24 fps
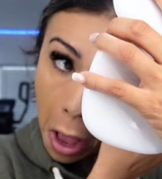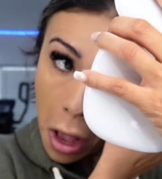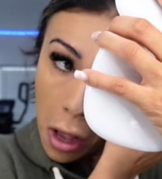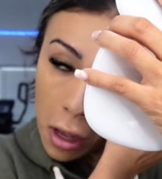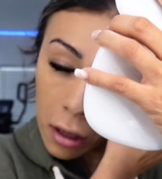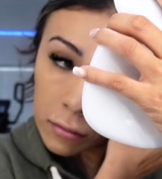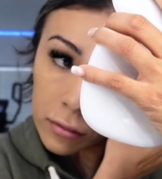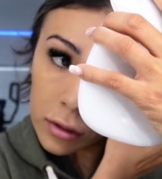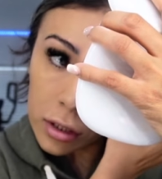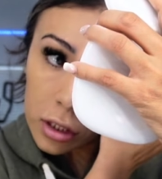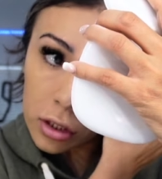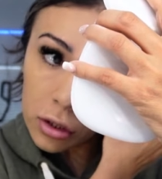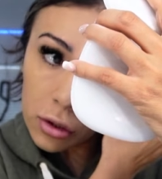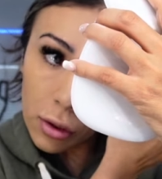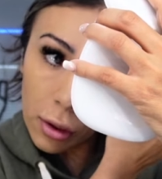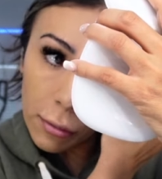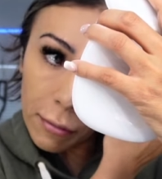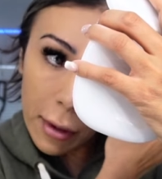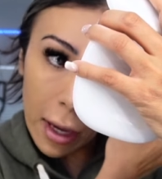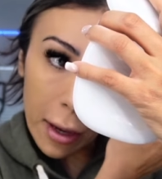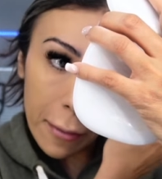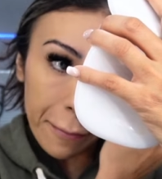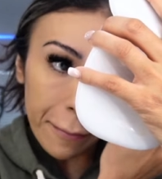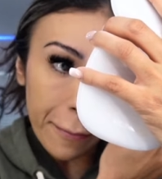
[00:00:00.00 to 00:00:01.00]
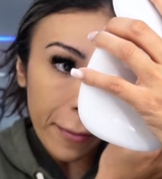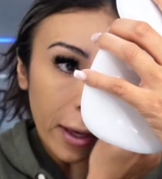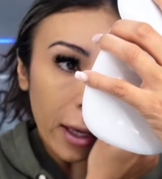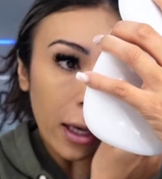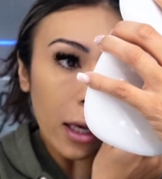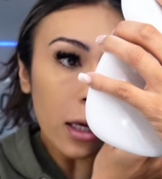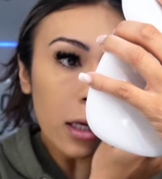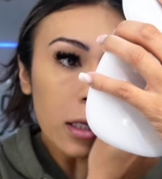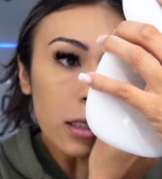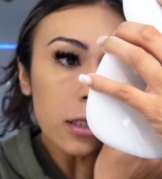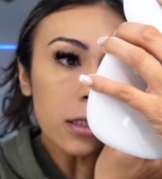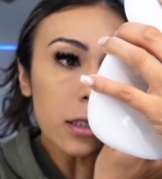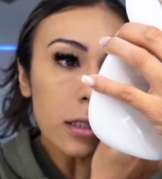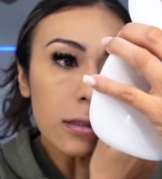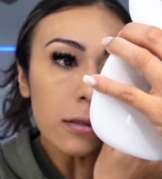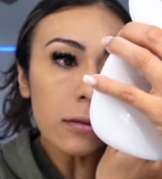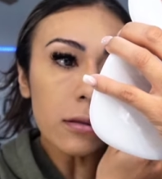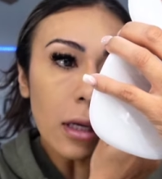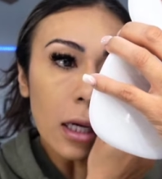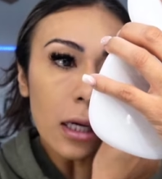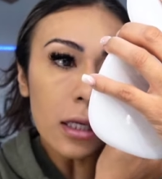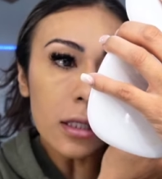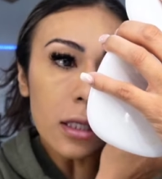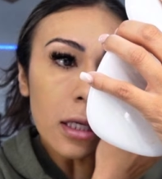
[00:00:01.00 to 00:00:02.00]
I'm just doing my base.
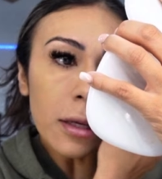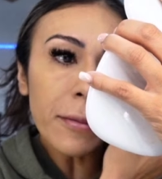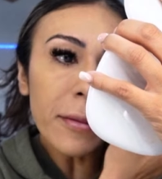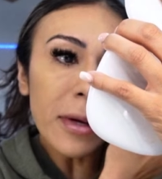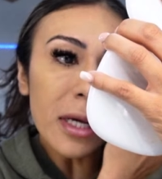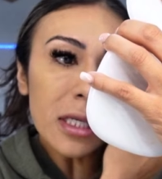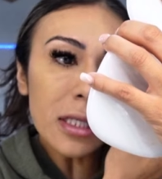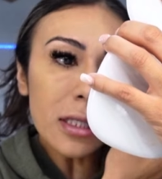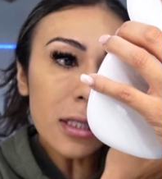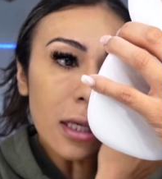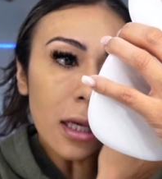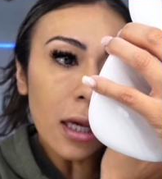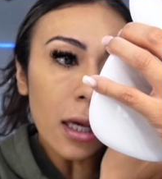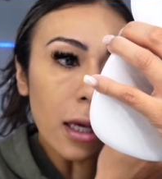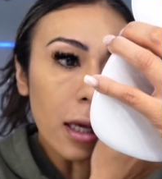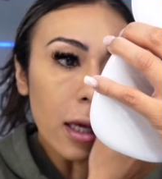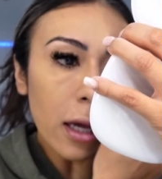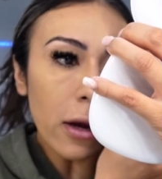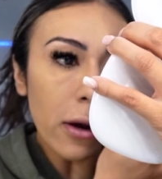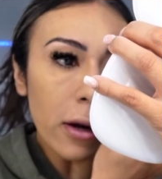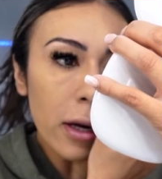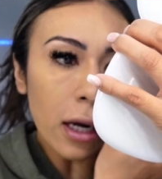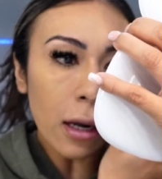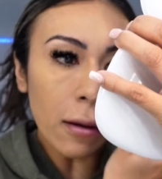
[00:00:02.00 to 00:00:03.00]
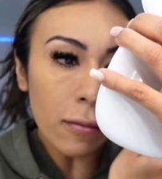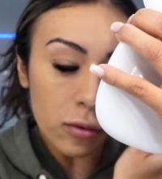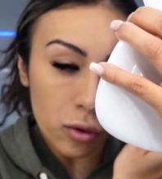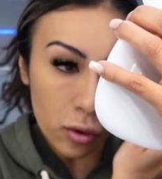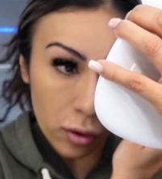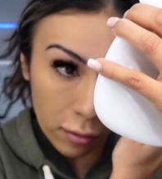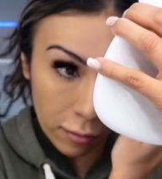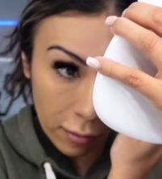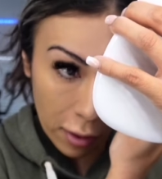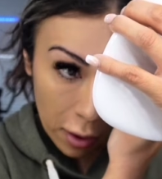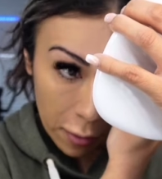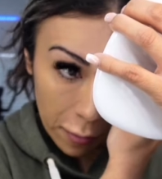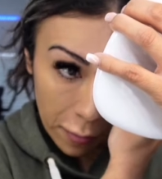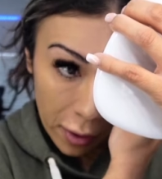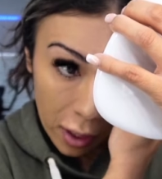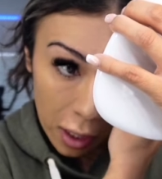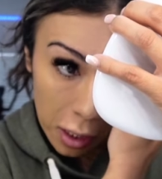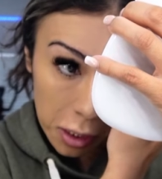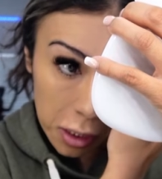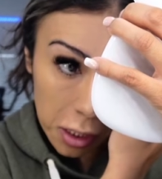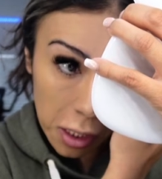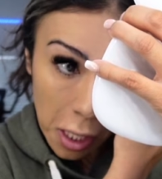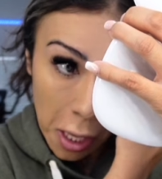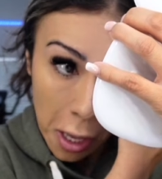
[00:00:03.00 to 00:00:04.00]
I did my skincare and I'm doing my
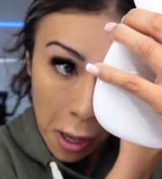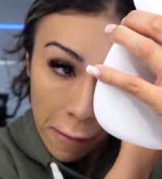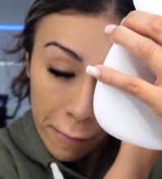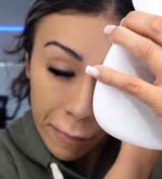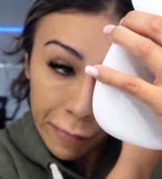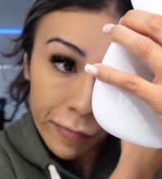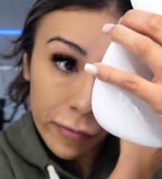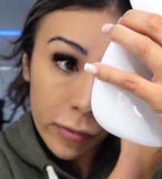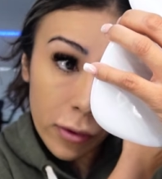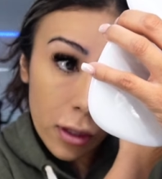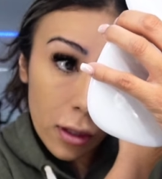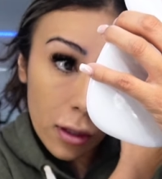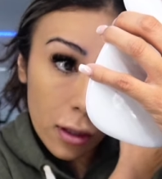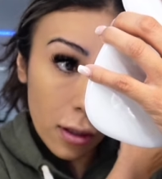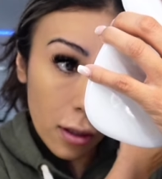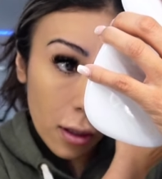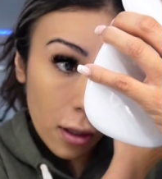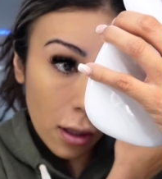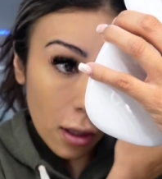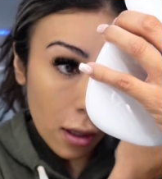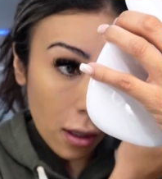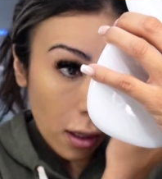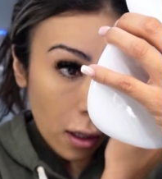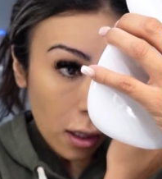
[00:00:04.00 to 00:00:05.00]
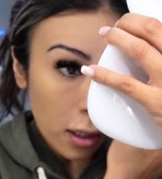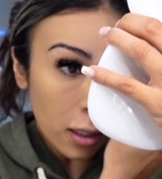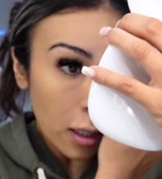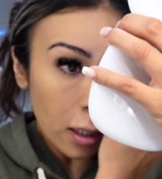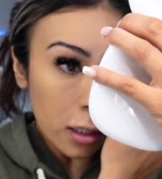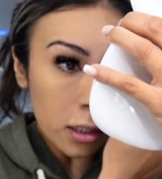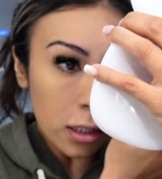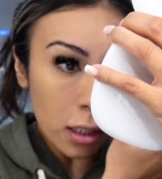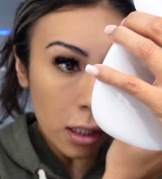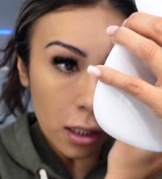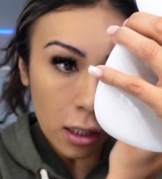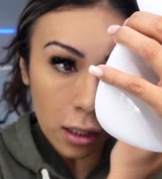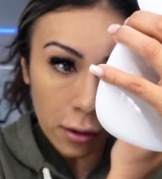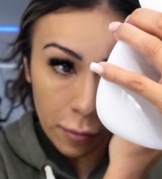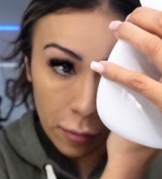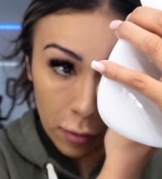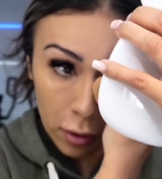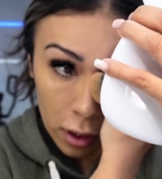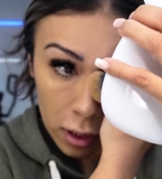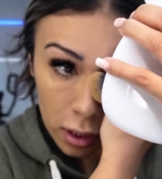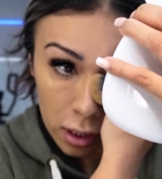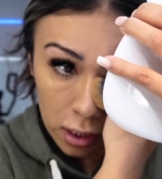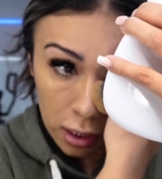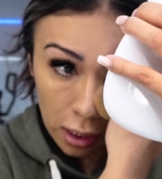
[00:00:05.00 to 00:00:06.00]
base. And I took a
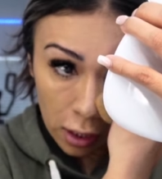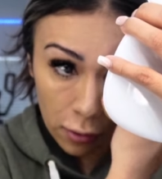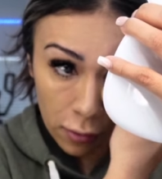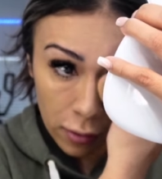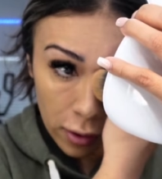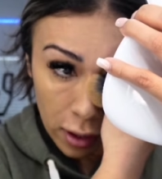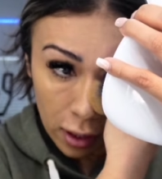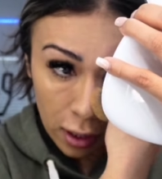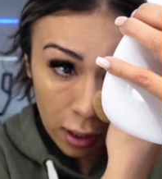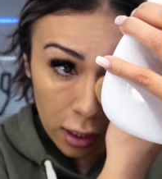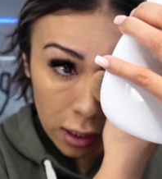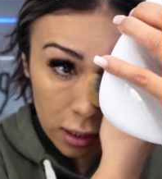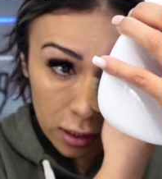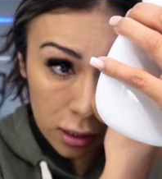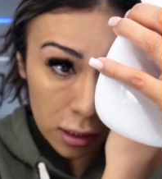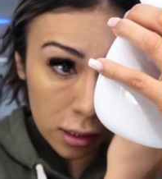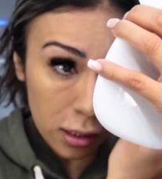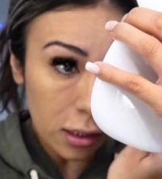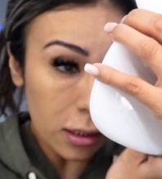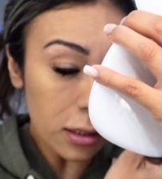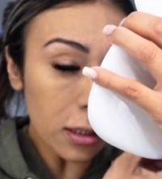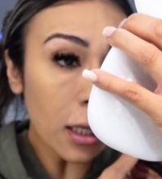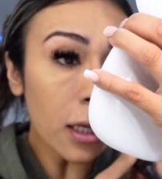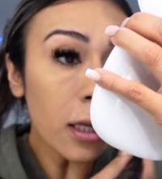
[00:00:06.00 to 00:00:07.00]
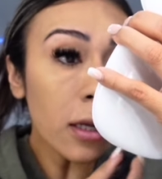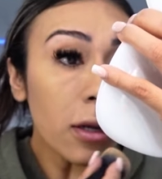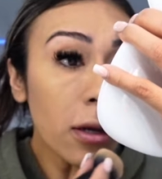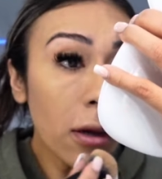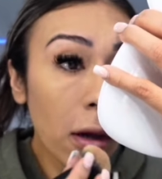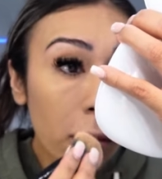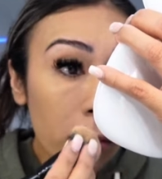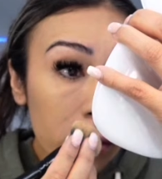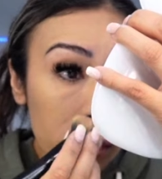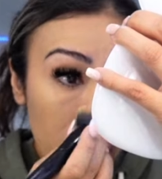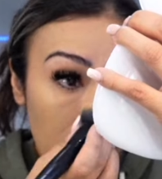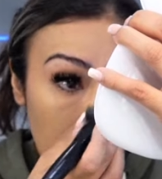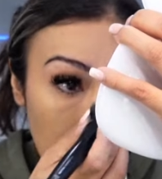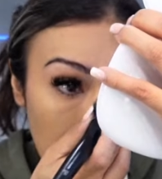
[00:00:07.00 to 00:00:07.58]
body shower, guys, because I knew I wasn't